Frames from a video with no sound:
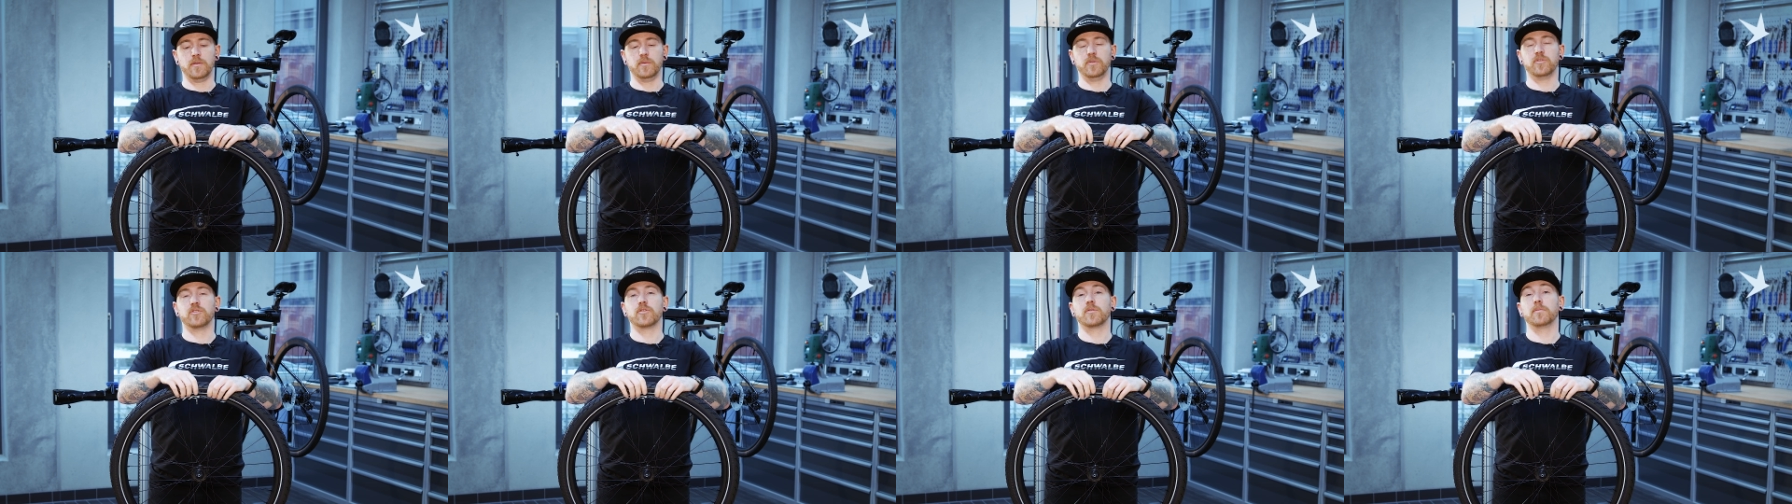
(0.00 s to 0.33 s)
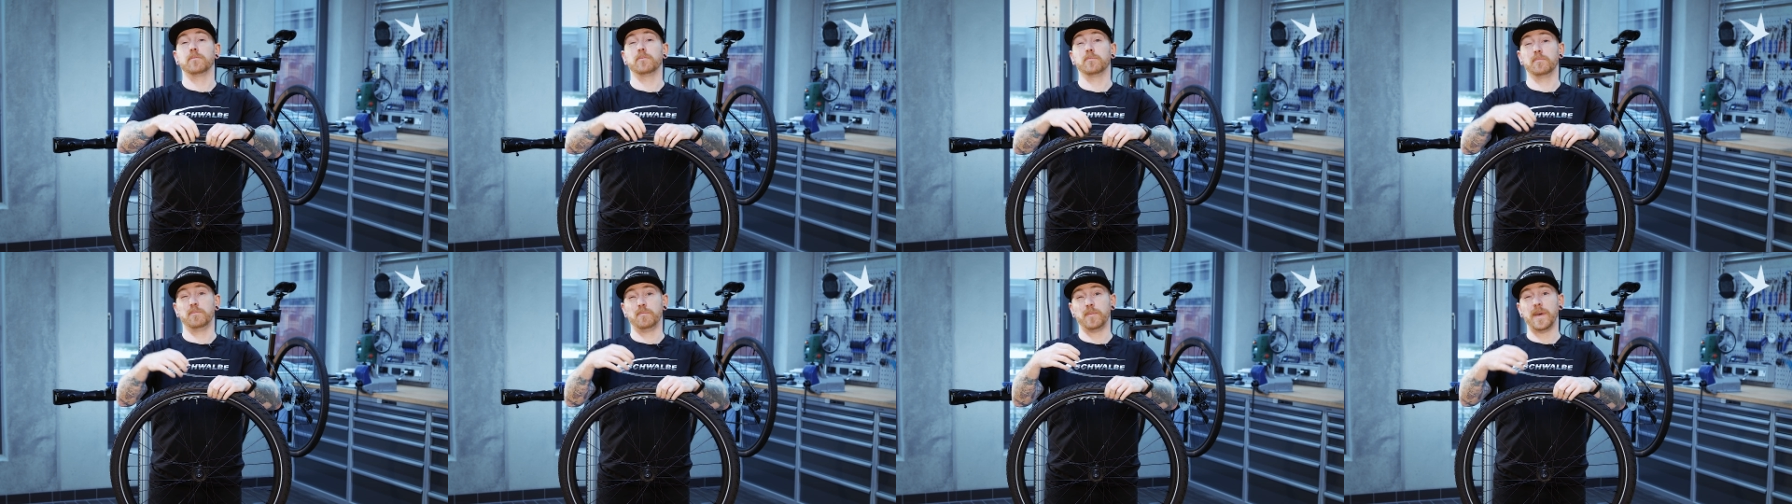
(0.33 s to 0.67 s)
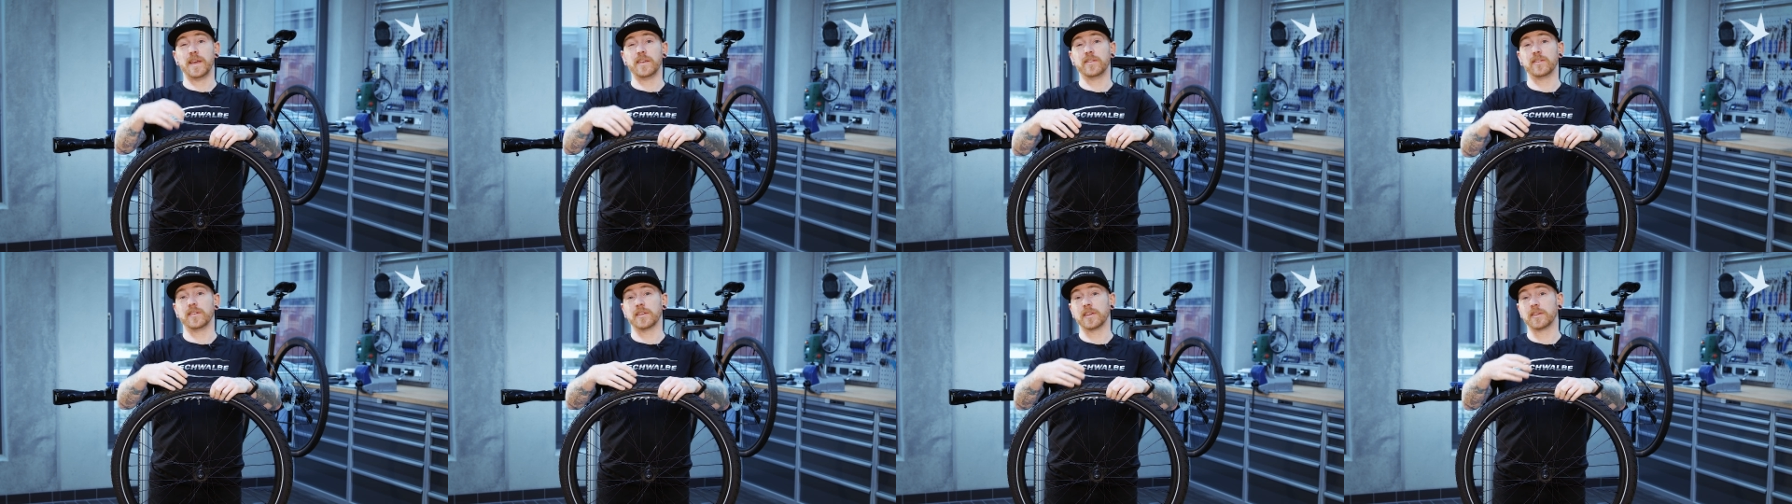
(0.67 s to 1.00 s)
which
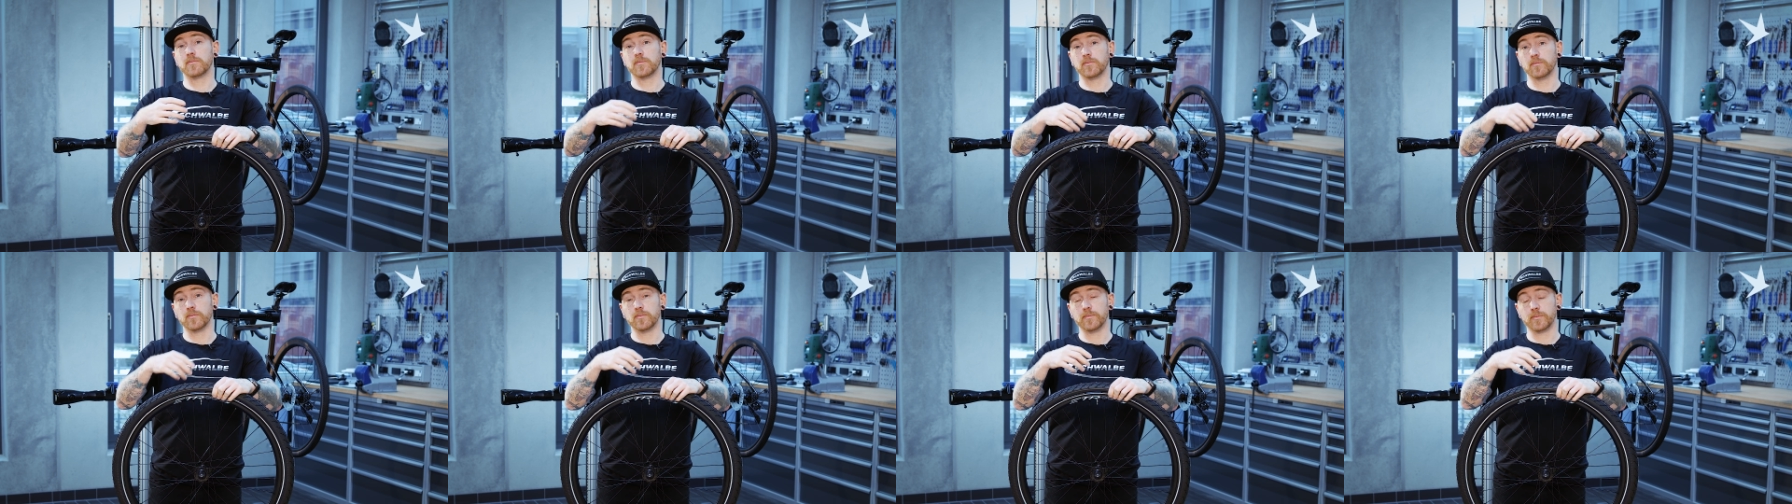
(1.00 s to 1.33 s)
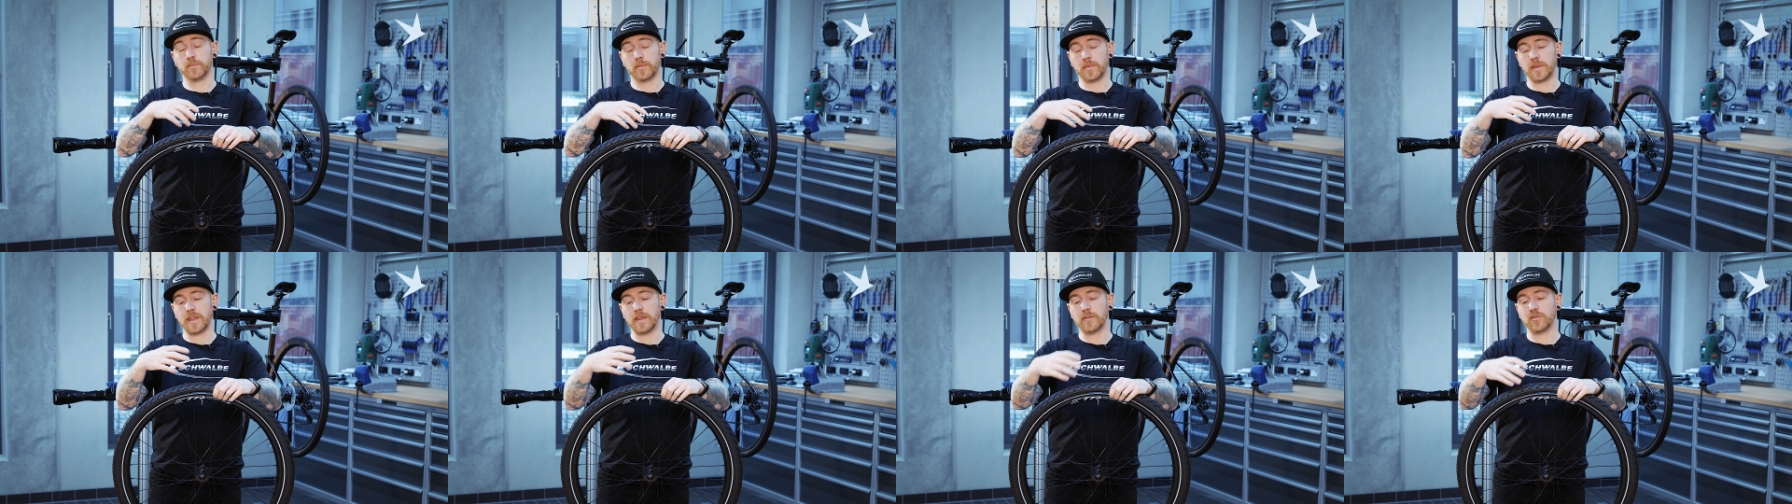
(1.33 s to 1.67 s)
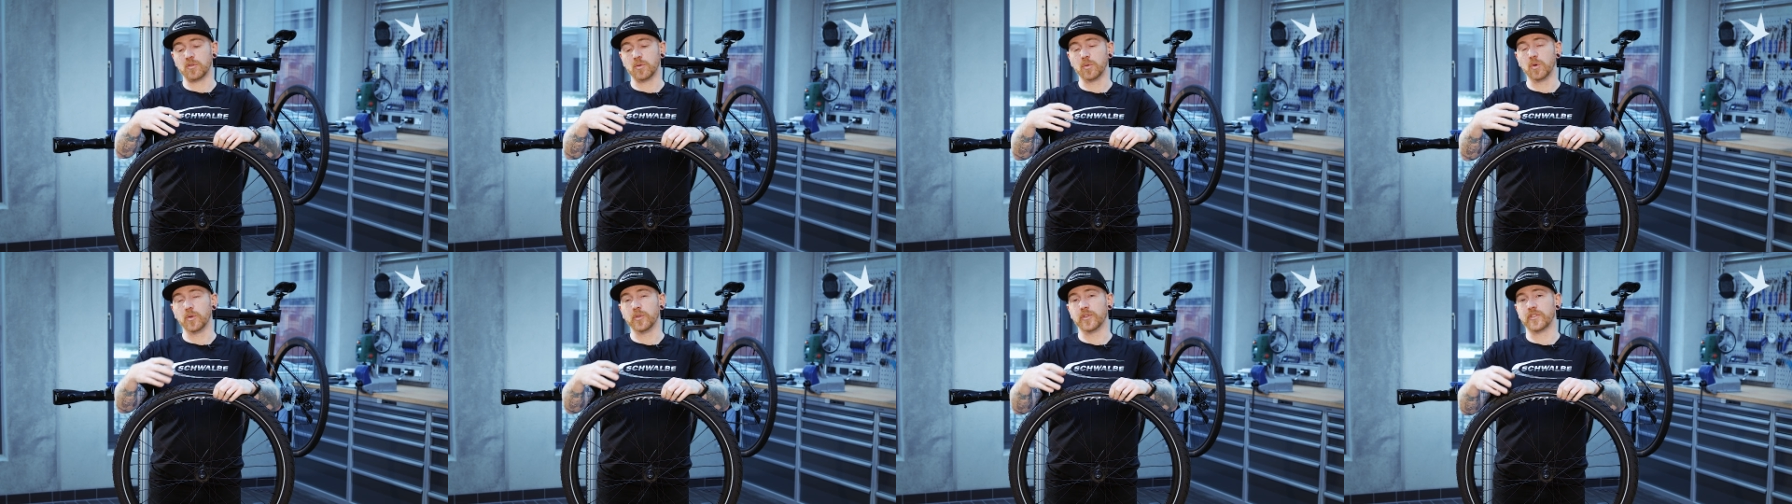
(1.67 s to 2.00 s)
basically
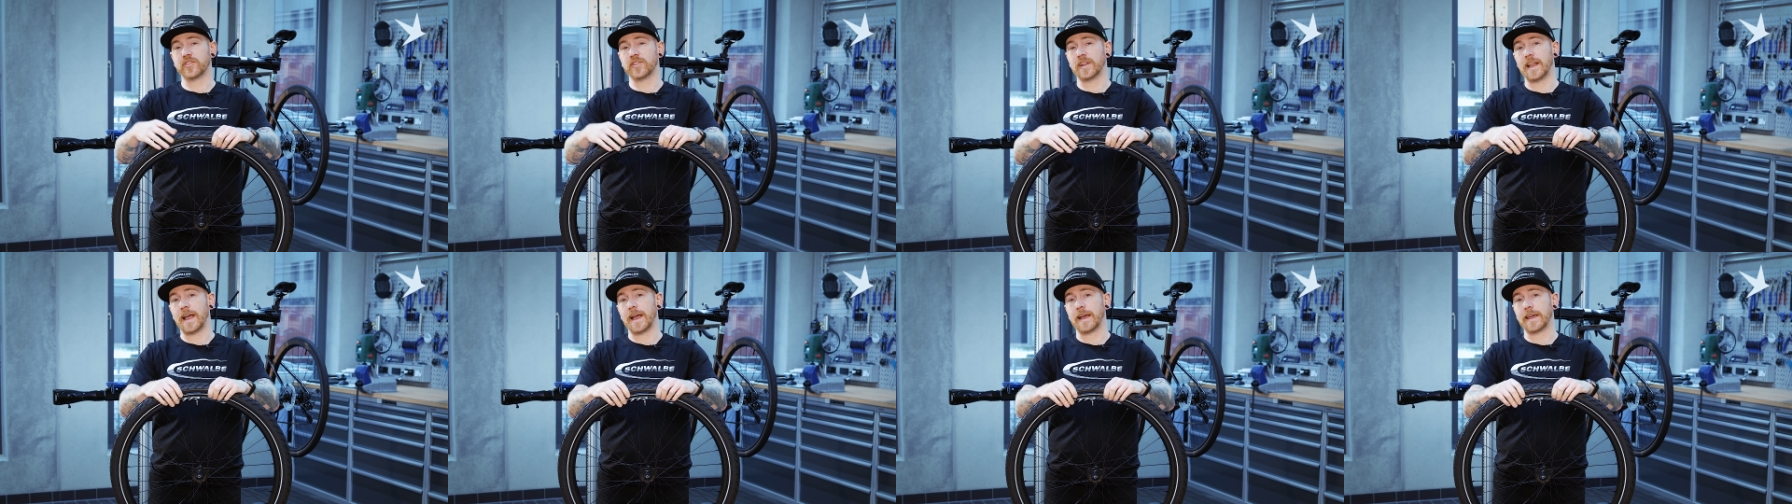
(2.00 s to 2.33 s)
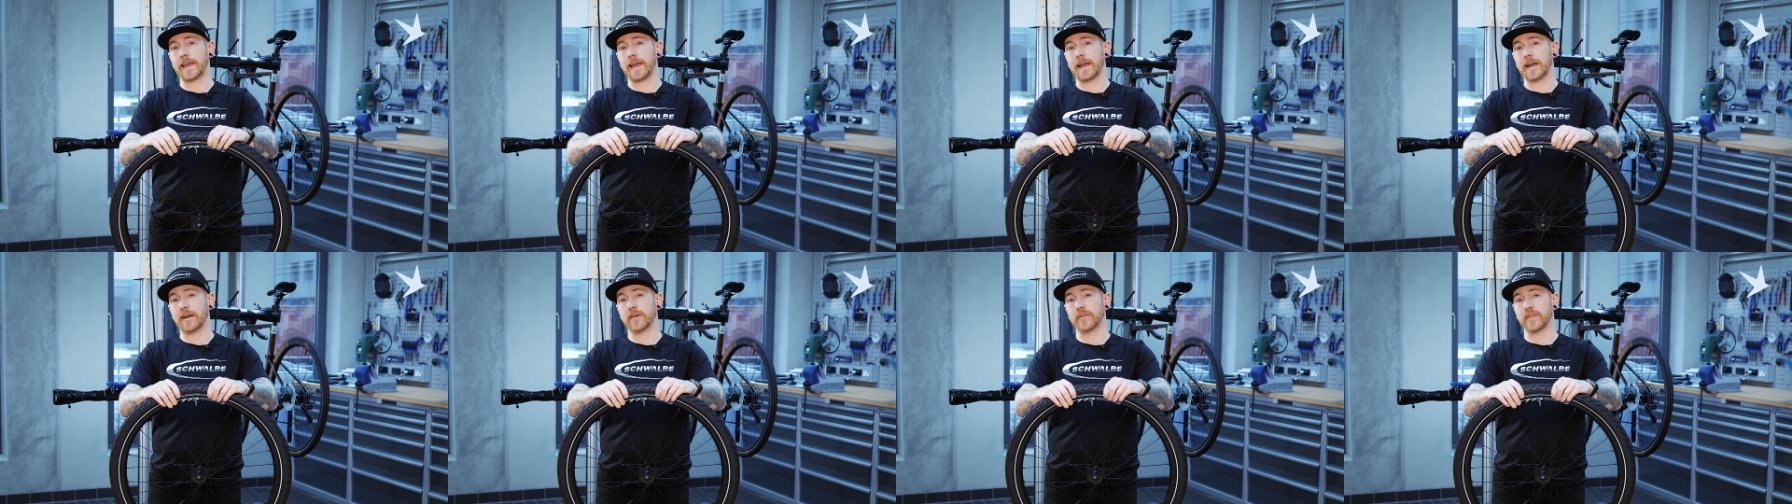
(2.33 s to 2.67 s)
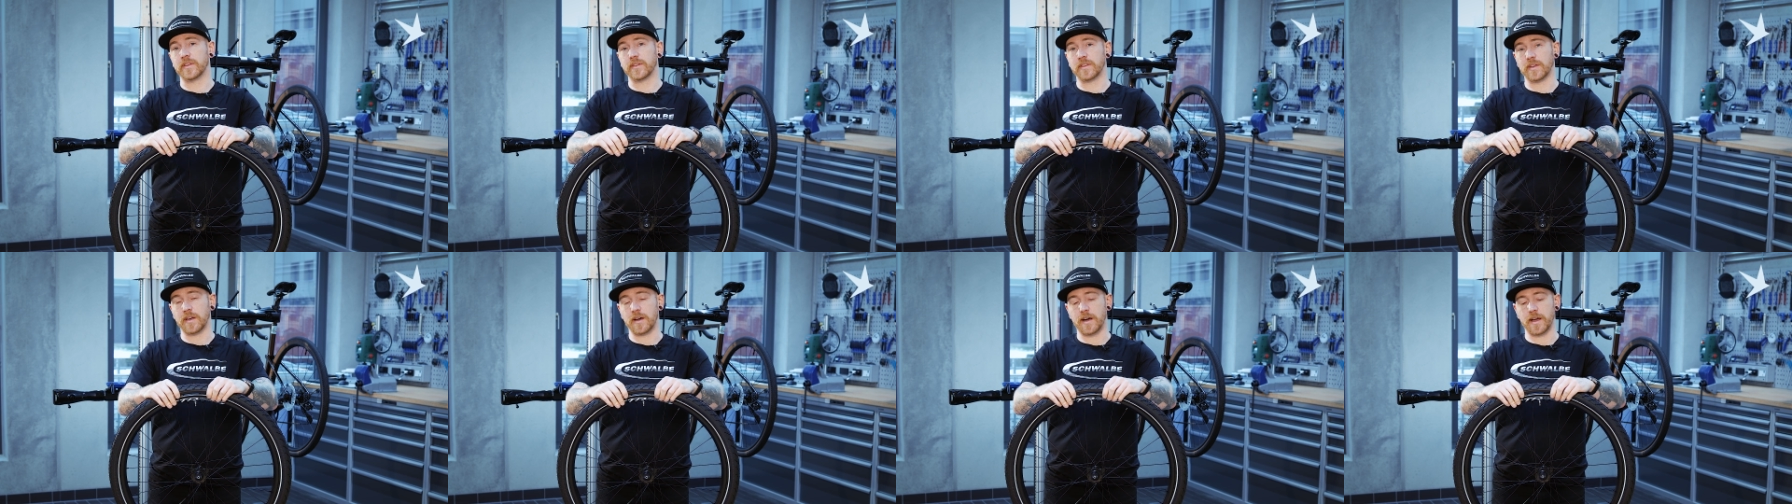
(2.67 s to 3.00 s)
gives you all the slack out of
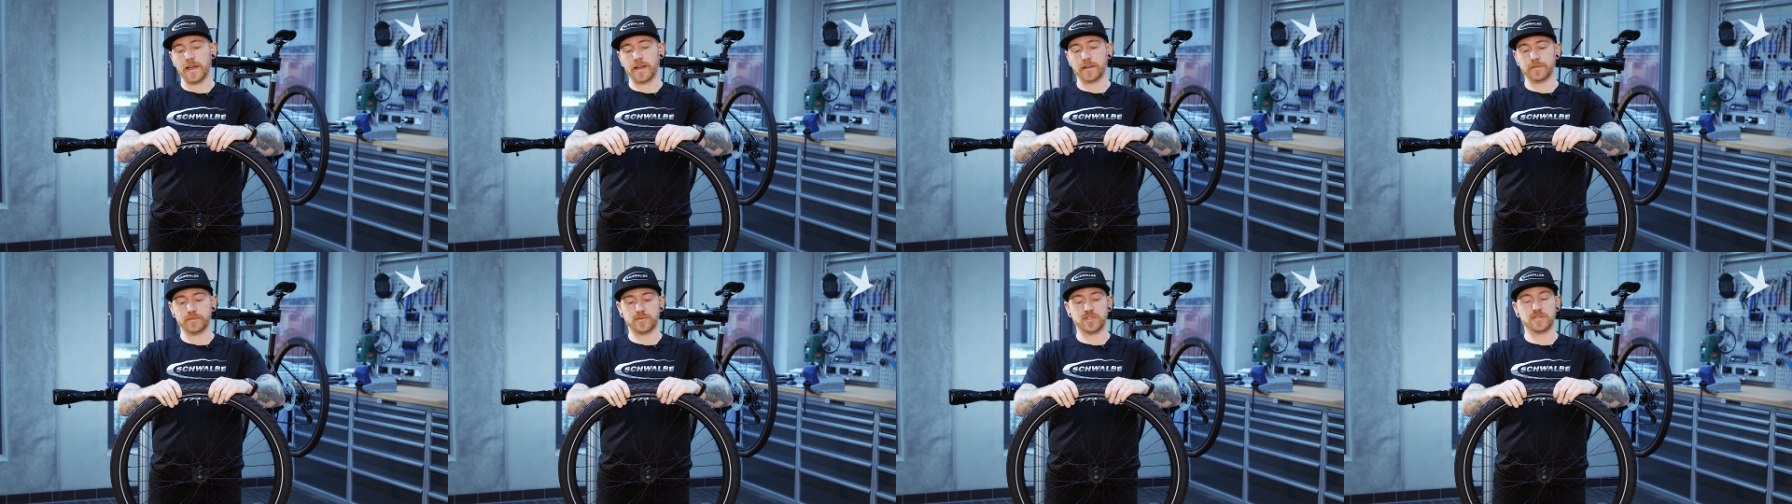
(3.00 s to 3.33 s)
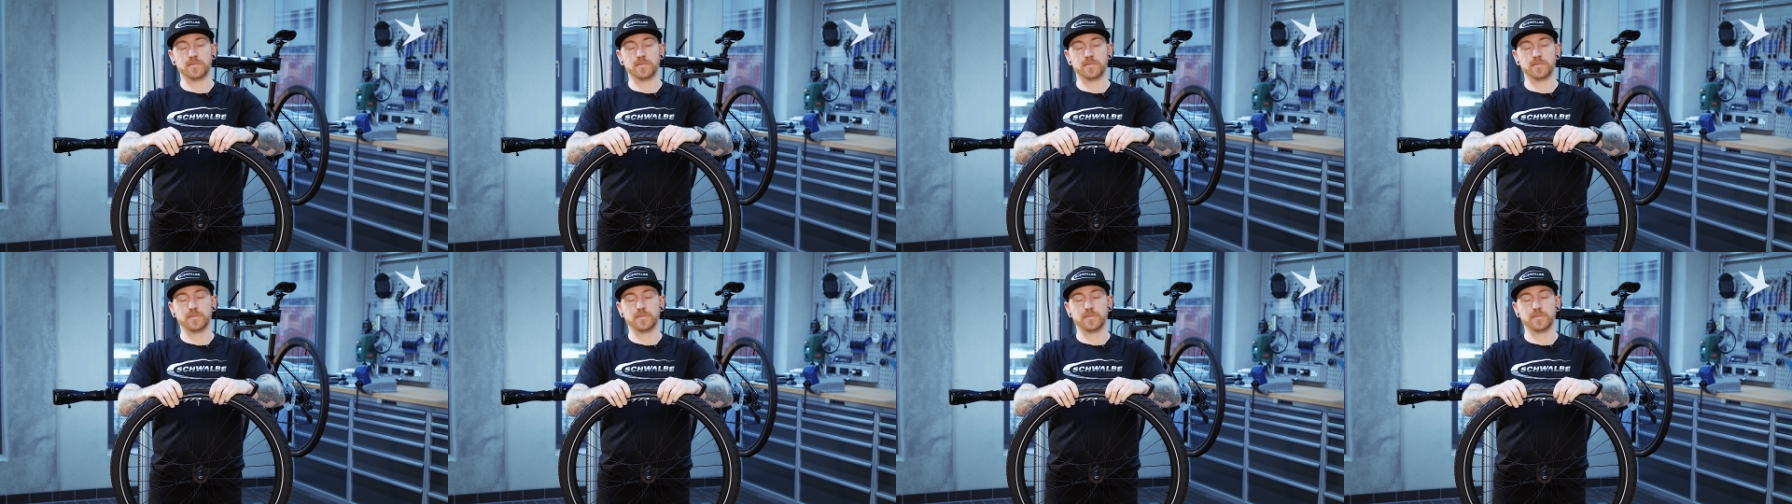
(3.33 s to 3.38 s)
the tyre,